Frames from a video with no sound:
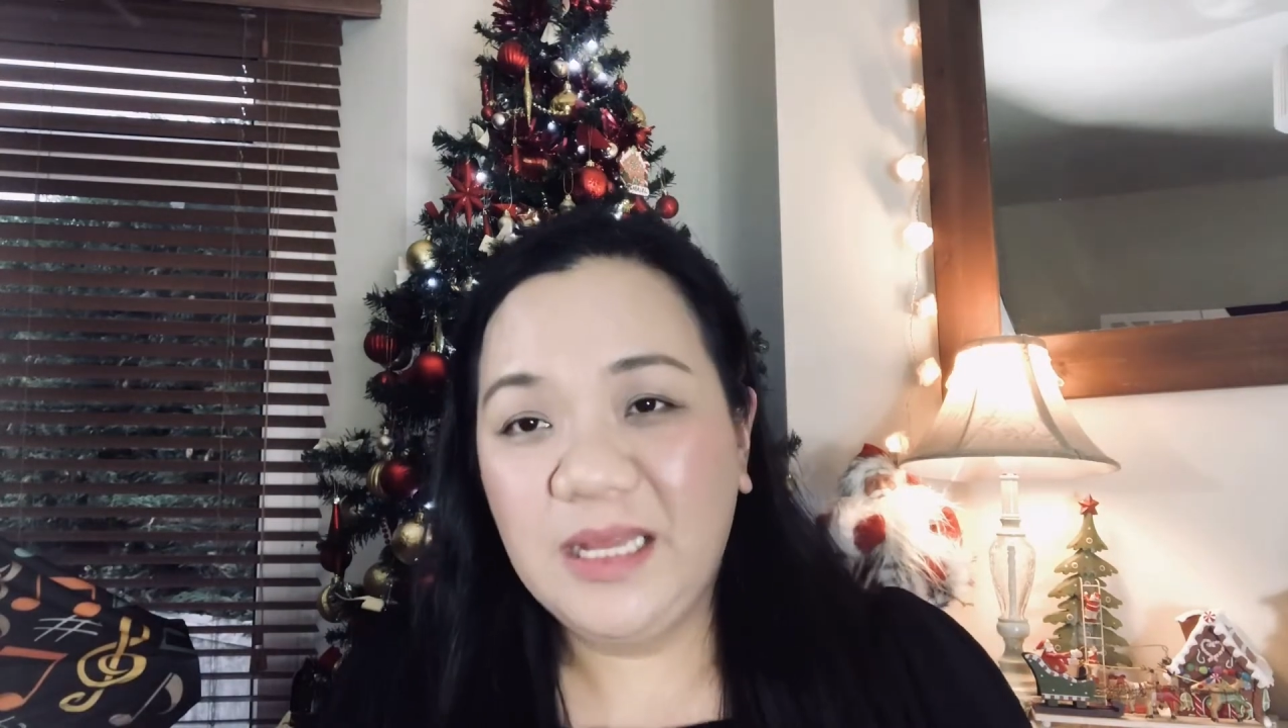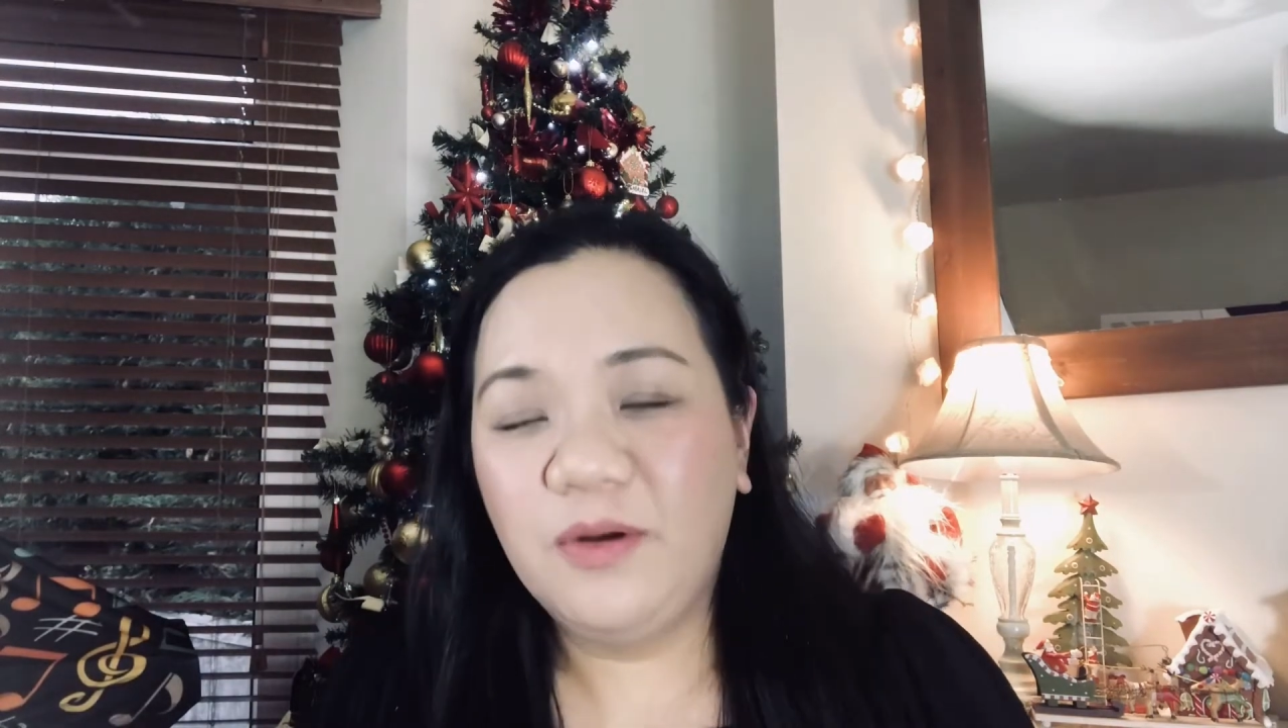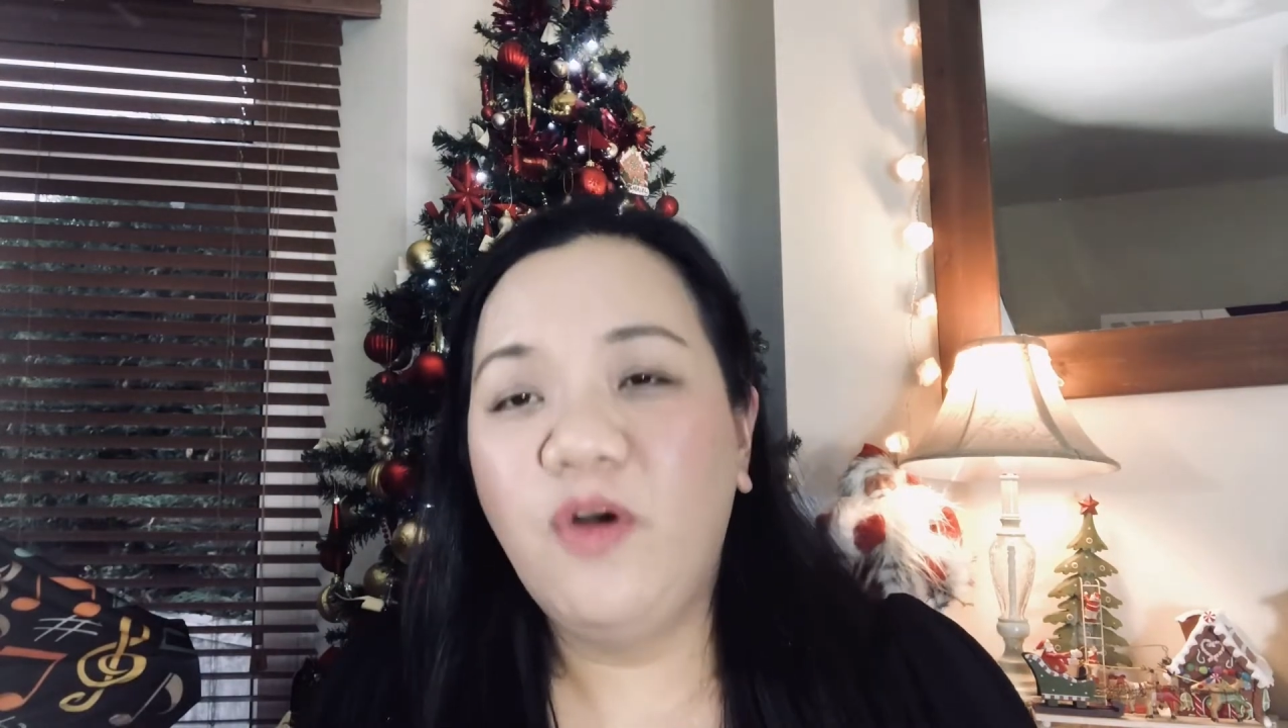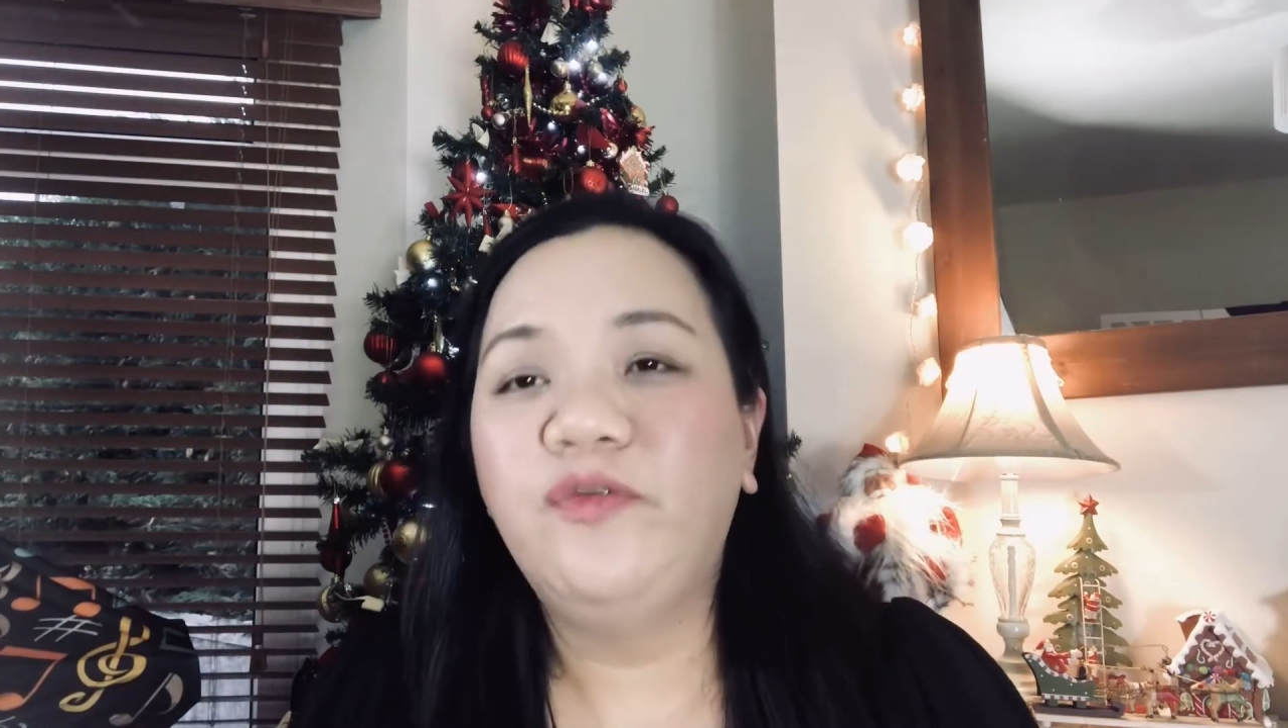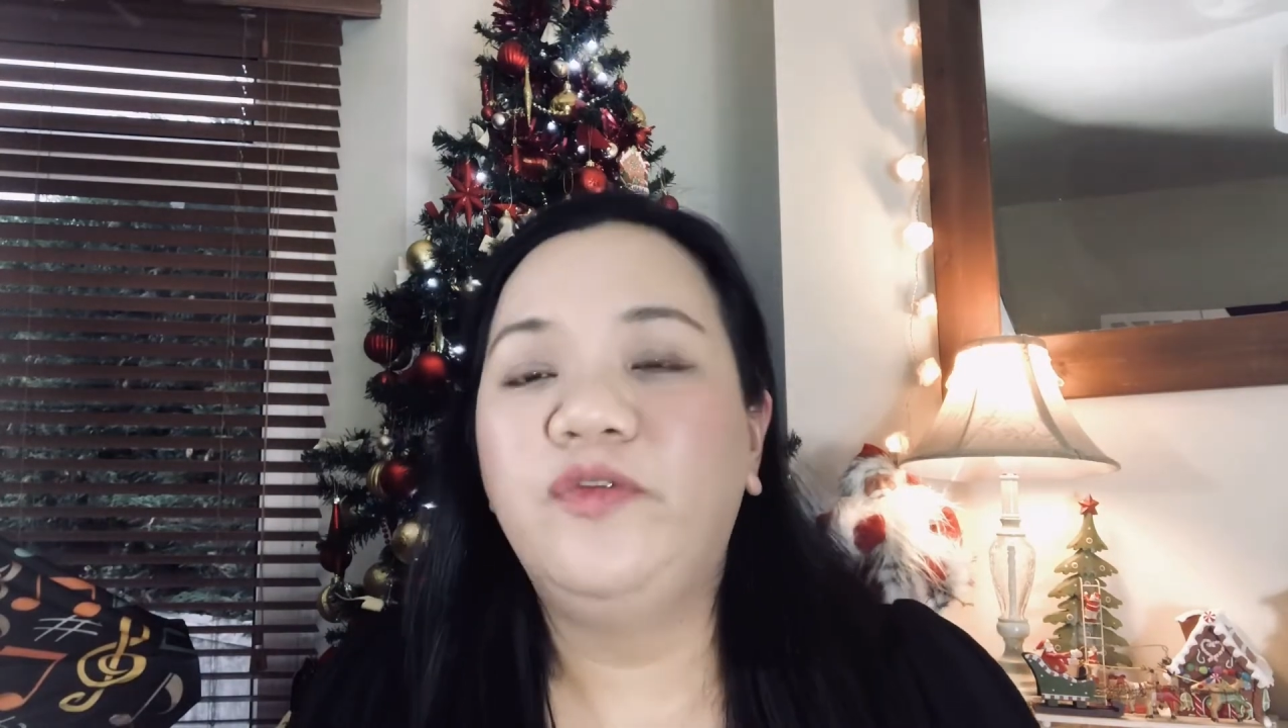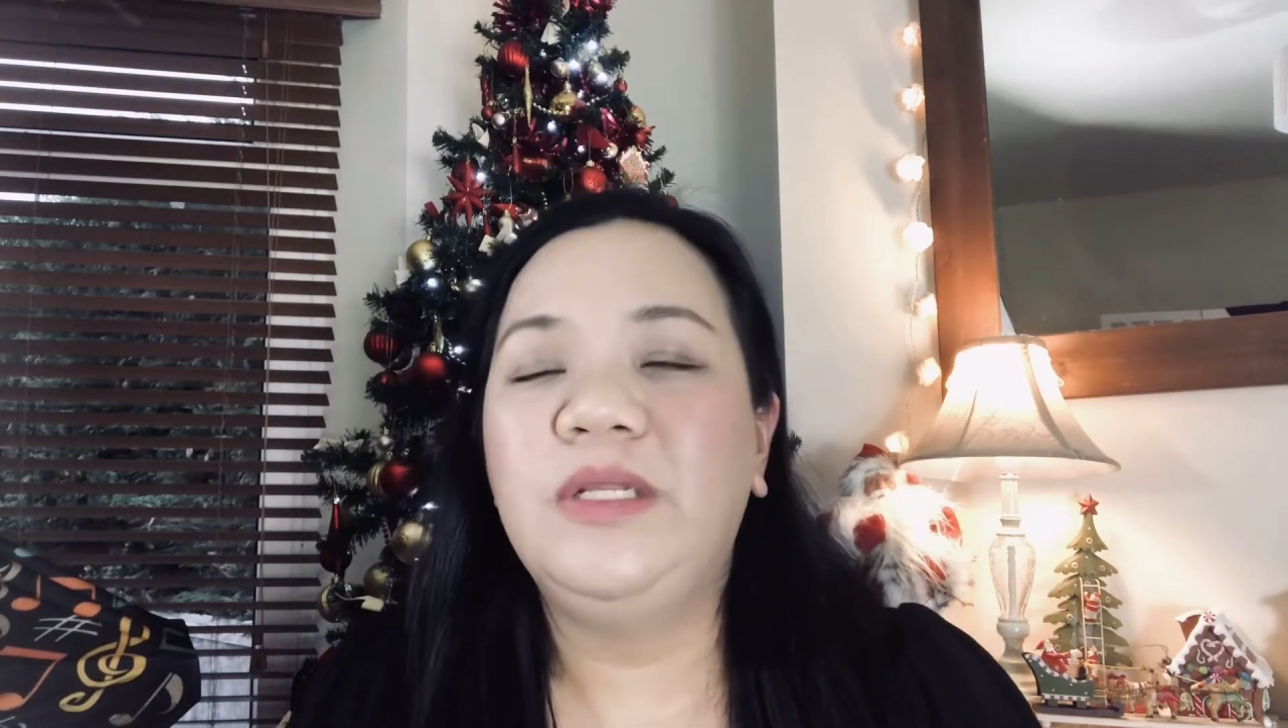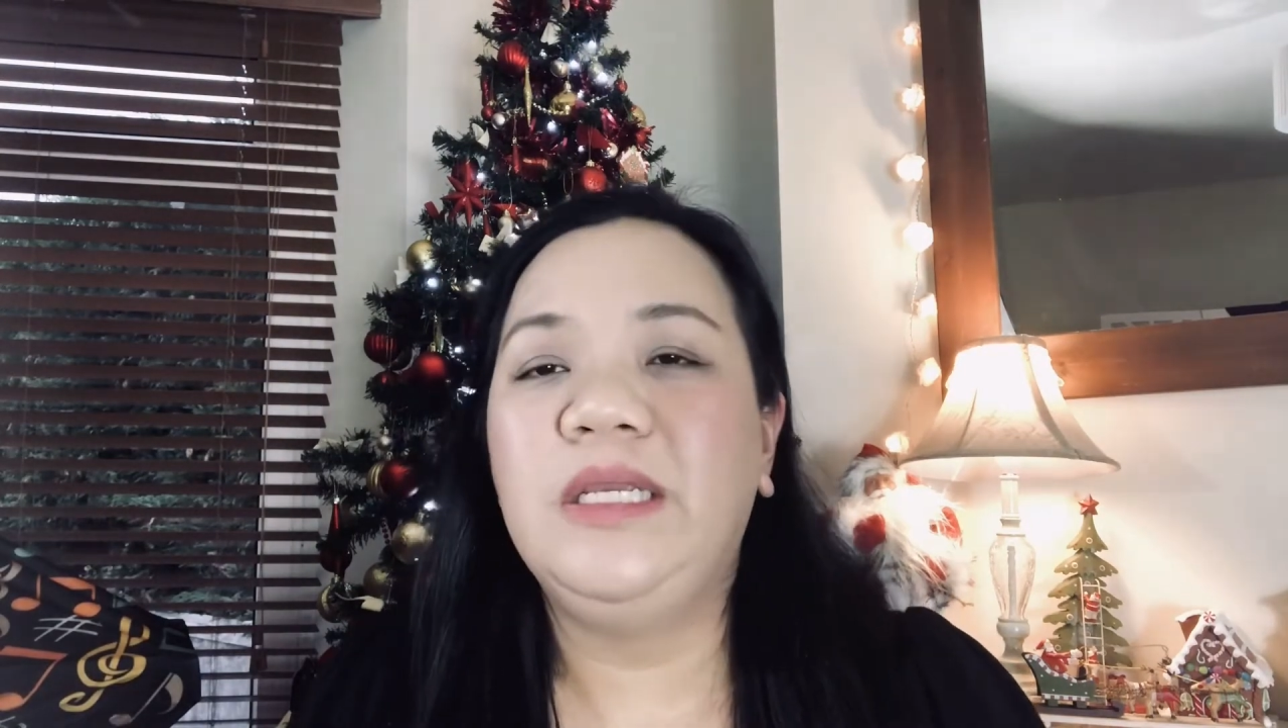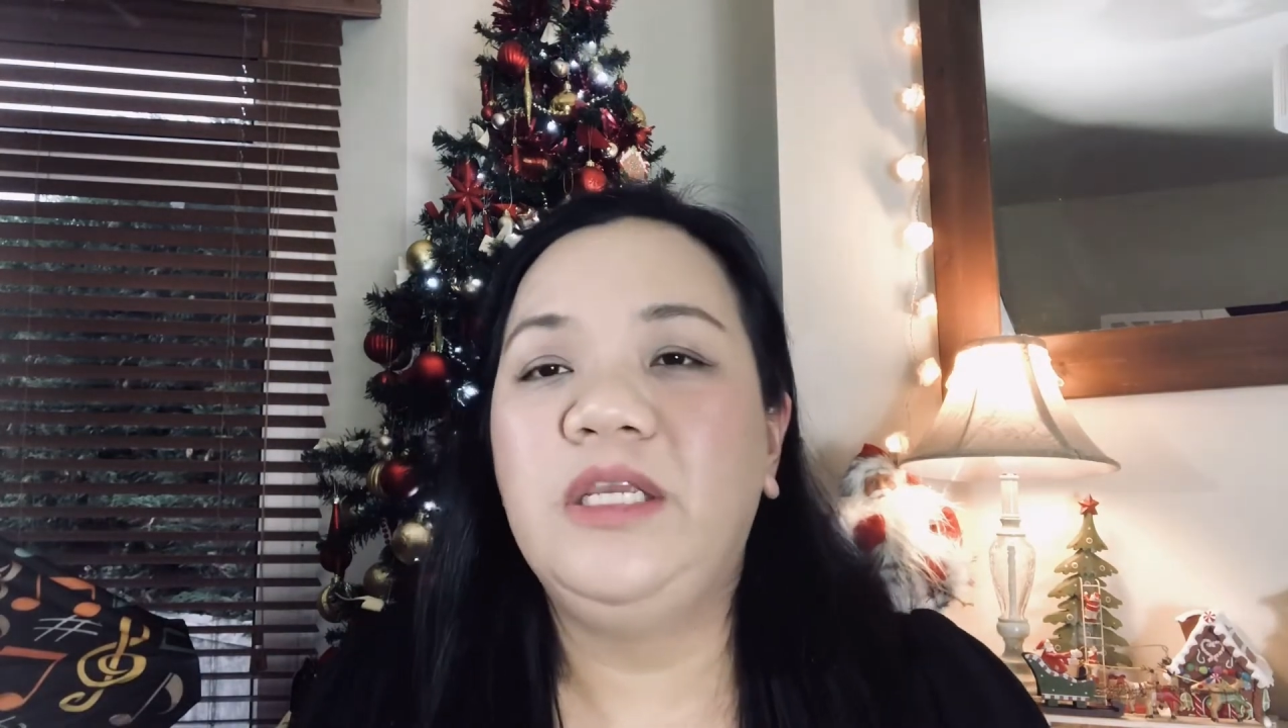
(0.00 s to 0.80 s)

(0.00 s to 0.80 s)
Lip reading: hopefully